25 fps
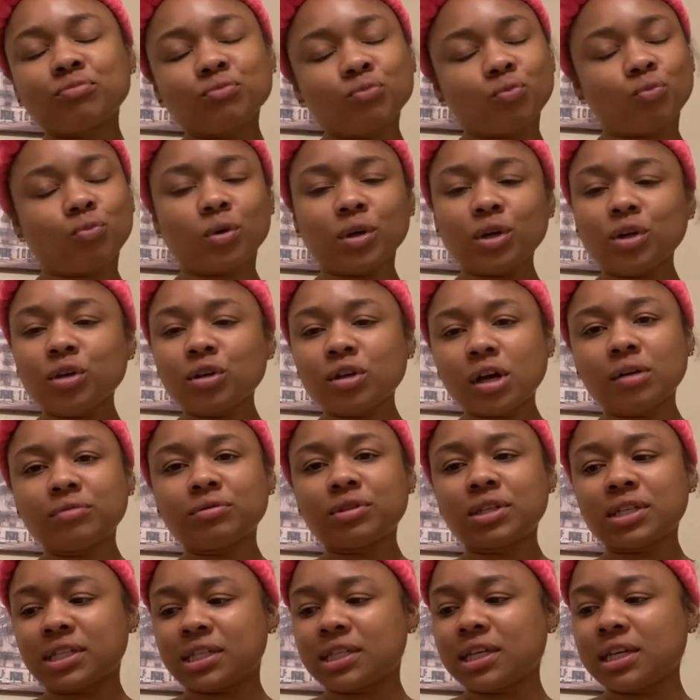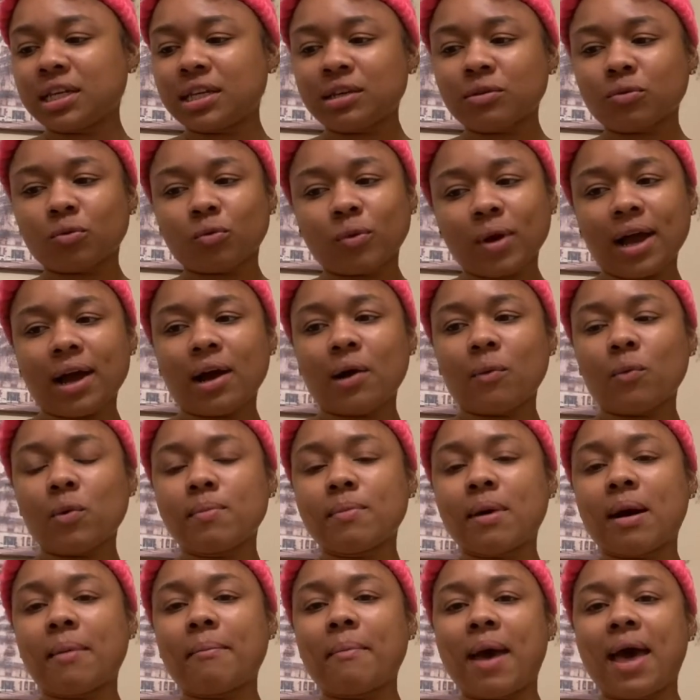you know, just sitting around
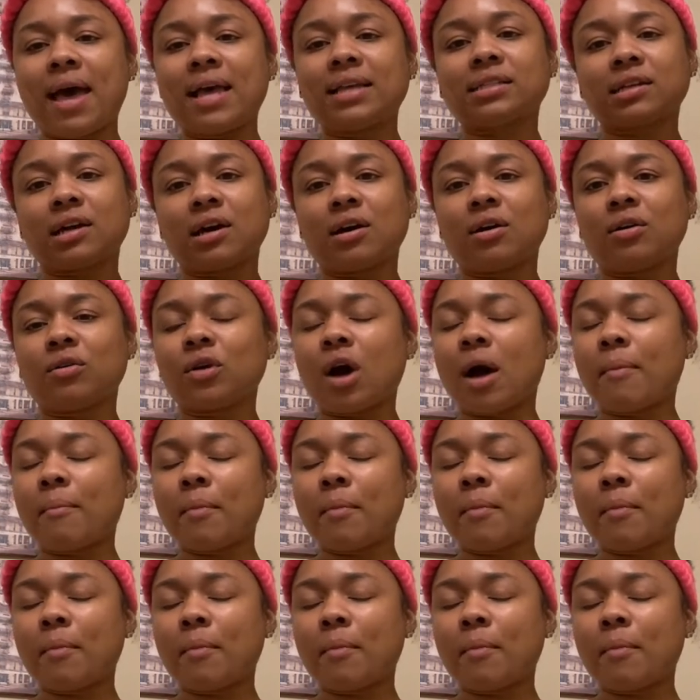with my mask on.